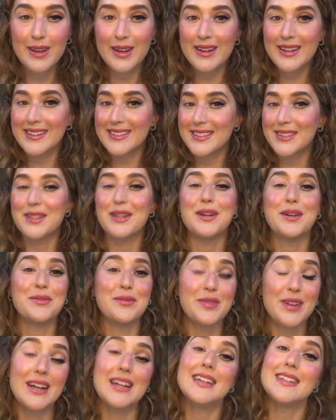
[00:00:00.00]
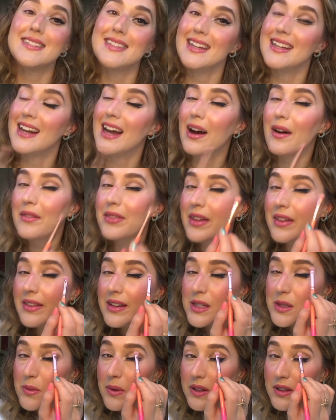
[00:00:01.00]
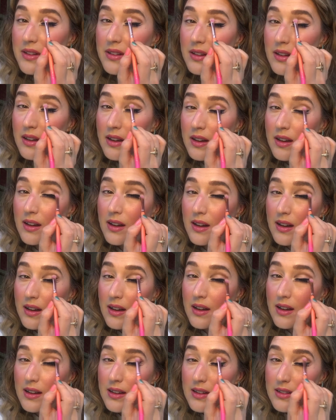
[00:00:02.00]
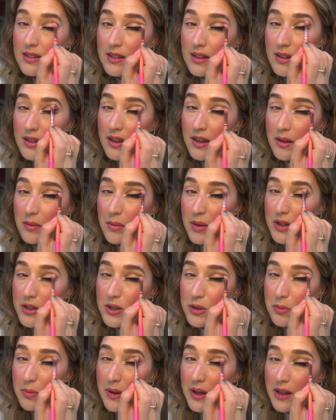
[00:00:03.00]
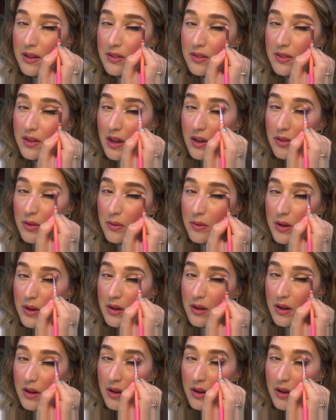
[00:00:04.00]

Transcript: So you can really see now that this one is looking much bigger than the other one.